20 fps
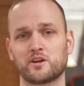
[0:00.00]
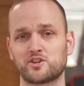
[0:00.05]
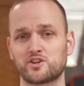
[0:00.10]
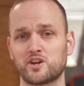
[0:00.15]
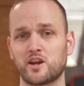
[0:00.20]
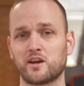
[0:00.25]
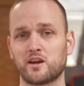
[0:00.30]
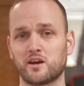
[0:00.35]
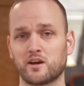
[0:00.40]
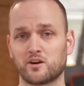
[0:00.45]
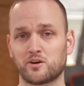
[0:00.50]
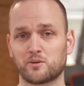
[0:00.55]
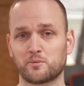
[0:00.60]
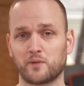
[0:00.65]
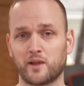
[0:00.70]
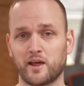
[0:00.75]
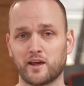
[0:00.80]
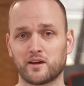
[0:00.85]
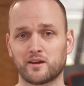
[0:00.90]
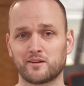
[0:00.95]
and shaking under a
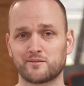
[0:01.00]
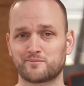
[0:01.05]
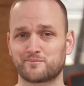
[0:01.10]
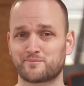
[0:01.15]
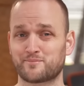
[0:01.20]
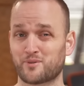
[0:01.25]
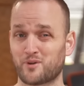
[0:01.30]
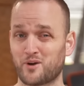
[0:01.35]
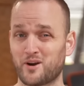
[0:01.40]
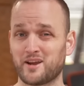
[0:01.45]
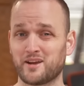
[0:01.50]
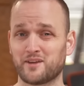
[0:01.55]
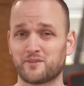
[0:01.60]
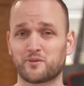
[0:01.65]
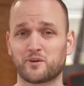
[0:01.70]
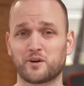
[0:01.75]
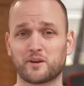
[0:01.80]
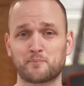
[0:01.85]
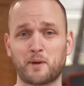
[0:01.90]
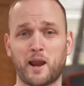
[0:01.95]
blanket, praying
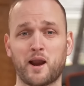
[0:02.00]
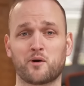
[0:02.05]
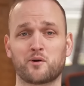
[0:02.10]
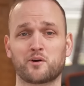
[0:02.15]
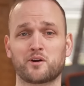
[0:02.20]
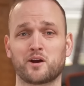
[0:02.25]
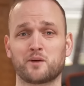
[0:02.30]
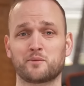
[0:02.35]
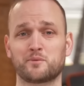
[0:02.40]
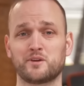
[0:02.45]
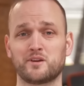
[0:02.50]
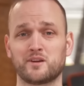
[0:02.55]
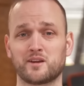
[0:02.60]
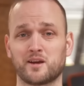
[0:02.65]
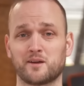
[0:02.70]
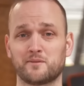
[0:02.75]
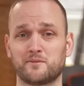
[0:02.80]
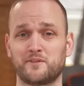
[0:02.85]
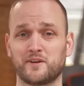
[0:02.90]
for the power company to come